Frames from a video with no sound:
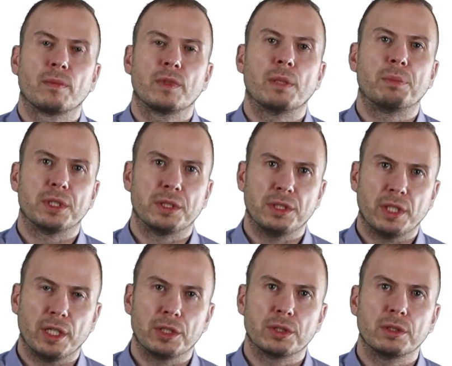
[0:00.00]

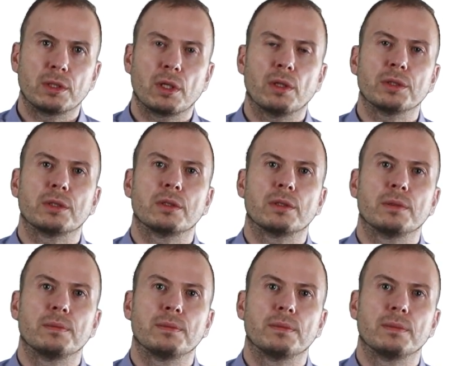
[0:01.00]
depreciation costs,
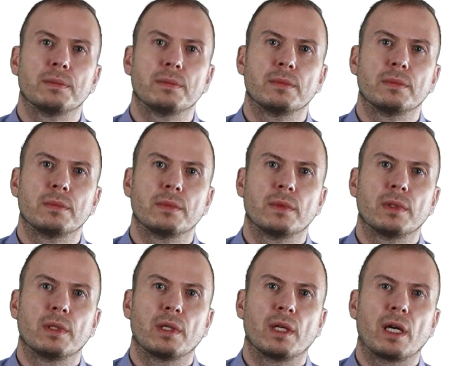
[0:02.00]

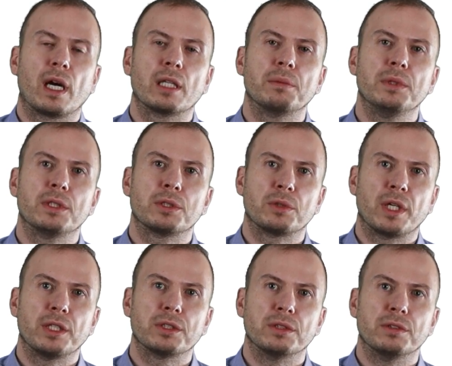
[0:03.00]

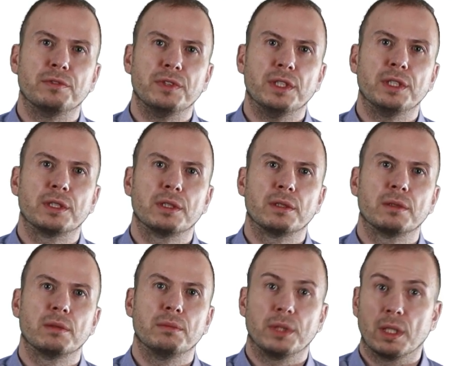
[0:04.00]
administration fees,
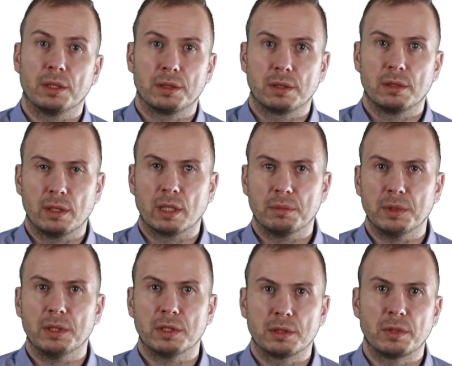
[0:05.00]
because the
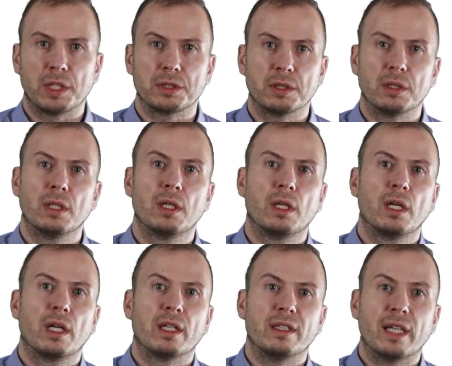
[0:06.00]
administration
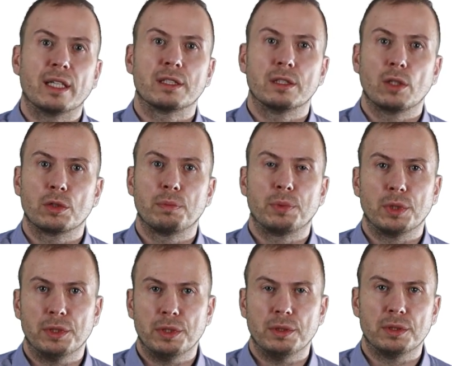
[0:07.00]
does not
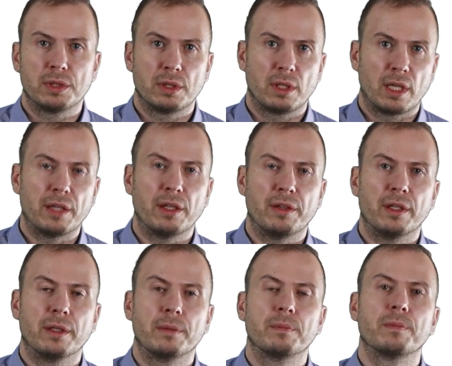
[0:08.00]
produce
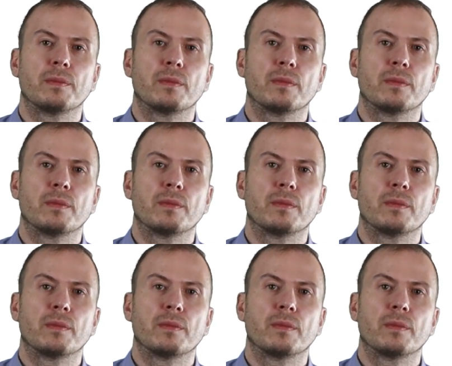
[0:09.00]
anything,